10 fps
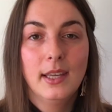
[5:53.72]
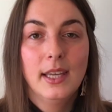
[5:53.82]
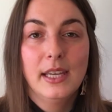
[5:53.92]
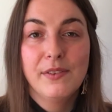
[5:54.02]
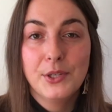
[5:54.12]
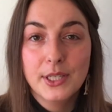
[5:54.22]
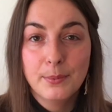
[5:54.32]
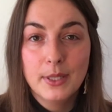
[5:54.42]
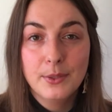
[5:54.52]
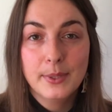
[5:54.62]
If you just
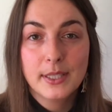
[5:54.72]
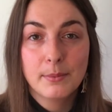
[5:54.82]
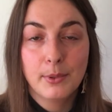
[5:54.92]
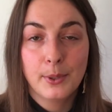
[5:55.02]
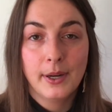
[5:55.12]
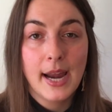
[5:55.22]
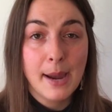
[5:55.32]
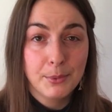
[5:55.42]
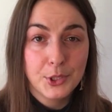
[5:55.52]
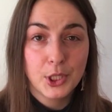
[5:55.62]
want to explore
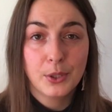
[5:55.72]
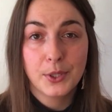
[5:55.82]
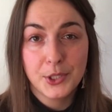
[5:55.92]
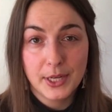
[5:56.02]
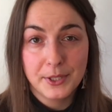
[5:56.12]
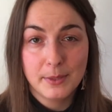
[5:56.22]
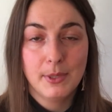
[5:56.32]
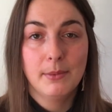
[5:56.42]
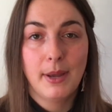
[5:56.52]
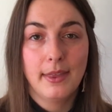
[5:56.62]
aperture or shutter speed
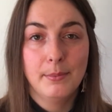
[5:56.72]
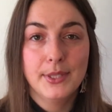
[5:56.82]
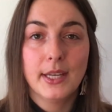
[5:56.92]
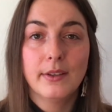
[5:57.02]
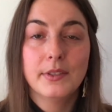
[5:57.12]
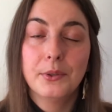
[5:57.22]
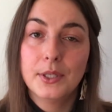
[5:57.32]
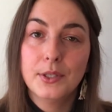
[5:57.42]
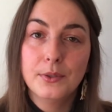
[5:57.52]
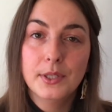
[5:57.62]
by themselves, you can
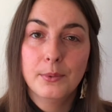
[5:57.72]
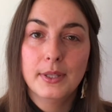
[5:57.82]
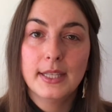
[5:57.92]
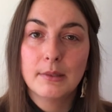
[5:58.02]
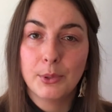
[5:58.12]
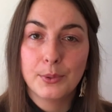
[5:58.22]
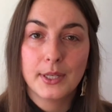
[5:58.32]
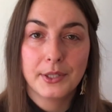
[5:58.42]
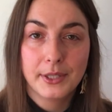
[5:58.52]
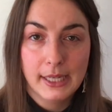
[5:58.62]
do so with these modes on
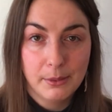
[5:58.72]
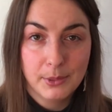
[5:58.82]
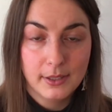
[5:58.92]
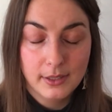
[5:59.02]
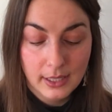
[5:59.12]
your camera.